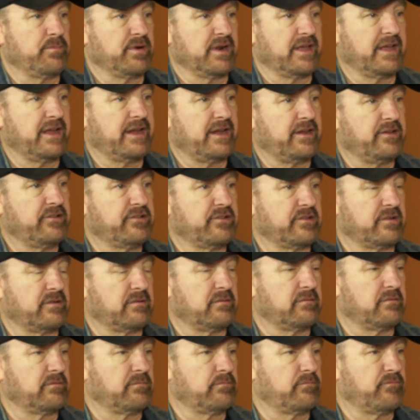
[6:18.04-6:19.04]
plays
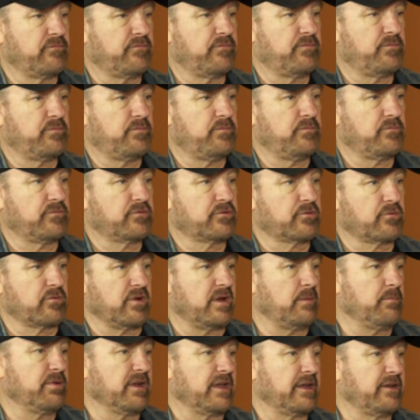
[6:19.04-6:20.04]
and
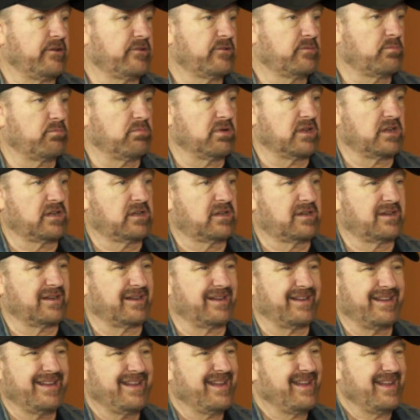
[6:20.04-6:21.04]
screenplays,
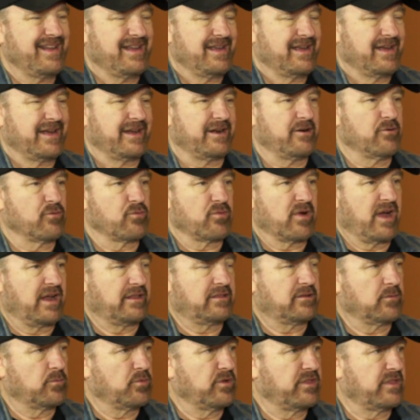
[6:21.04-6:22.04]
but I don't
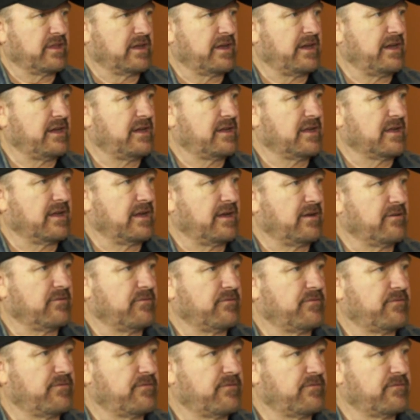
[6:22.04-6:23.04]
write them with any kind
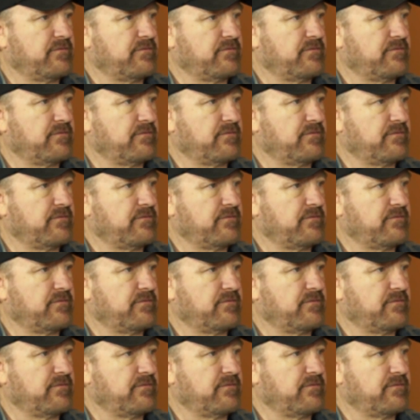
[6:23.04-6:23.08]
of